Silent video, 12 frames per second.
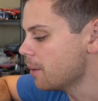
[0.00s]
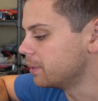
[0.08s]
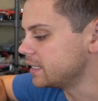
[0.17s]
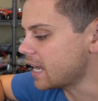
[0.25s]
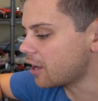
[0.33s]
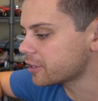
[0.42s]

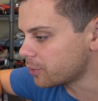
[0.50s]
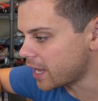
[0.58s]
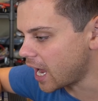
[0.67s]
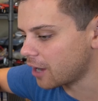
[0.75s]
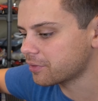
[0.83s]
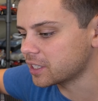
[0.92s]
But now that we
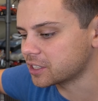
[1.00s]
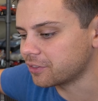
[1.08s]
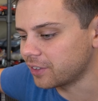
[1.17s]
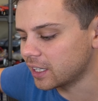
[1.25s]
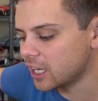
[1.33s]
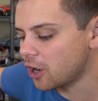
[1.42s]
have this
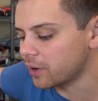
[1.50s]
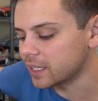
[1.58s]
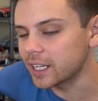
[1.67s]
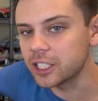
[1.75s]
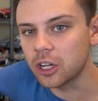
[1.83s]
video and I